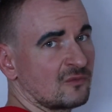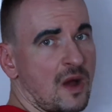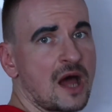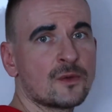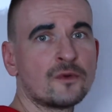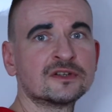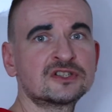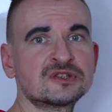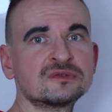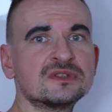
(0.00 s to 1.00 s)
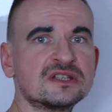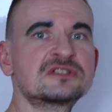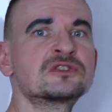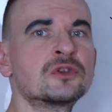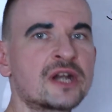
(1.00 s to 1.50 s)
1 over 2
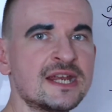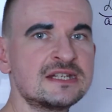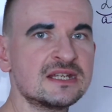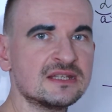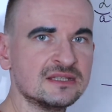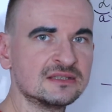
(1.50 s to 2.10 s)
is already